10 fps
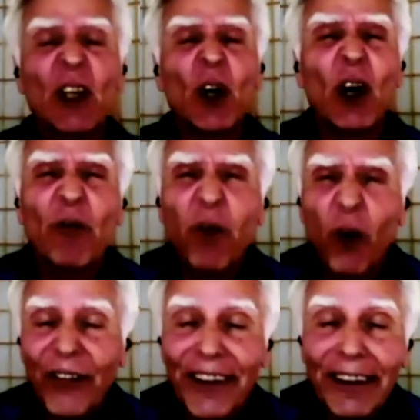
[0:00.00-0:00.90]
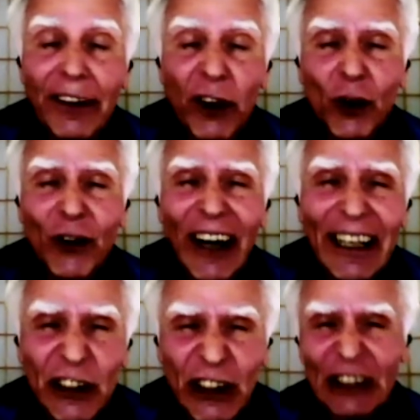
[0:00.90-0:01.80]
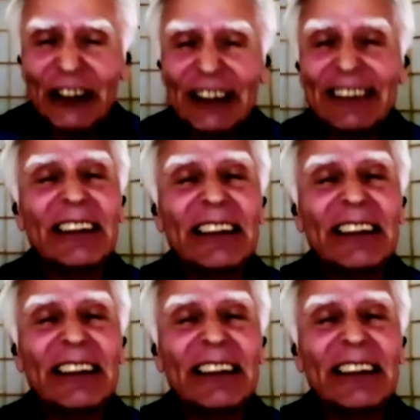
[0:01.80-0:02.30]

for the new children